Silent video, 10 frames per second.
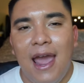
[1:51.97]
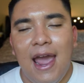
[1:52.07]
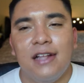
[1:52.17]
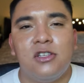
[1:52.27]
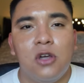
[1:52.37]

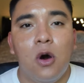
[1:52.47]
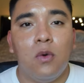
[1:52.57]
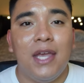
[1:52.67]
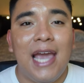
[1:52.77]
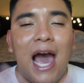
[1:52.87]
And so
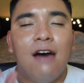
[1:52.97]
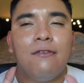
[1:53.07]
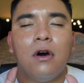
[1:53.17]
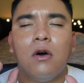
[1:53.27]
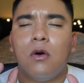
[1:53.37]
they
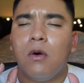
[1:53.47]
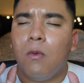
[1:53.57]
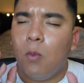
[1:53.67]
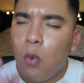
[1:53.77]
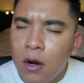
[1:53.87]
have a
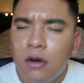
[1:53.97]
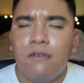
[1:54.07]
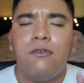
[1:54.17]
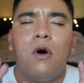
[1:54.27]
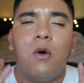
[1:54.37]

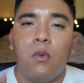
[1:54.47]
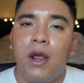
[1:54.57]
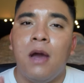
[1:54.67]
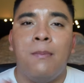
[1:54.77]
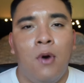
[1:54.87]
wonderful
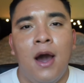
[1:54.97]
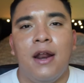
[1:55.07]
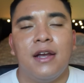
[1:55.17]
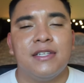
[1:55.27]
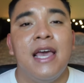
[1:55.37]
array of
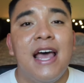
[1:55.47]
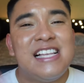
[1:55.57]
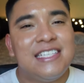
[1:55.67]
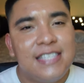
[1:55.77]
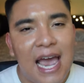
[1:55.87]
products
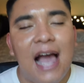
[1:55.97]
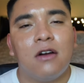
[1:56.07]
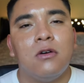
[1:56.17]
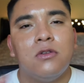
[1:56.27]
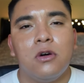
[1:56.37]
that
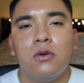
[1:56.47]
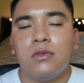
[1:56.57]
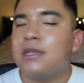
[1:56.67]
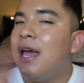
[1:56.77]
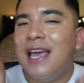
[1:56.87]
tackle
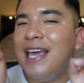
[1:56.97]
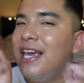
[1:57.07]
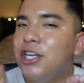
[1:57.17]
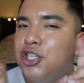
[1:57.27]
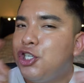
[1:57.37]
those
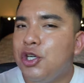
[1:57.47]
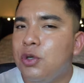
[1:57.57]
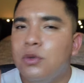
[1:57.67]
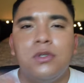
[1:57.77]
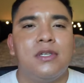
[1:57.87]

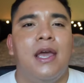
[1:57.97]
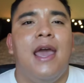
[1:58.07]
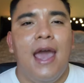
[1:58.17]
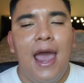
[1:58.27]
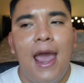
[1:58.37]
issues
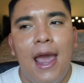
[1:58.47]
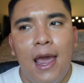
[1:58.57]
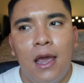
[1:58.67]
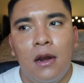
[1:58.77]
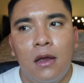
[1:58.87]

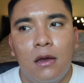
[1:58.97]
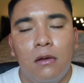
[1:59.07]
and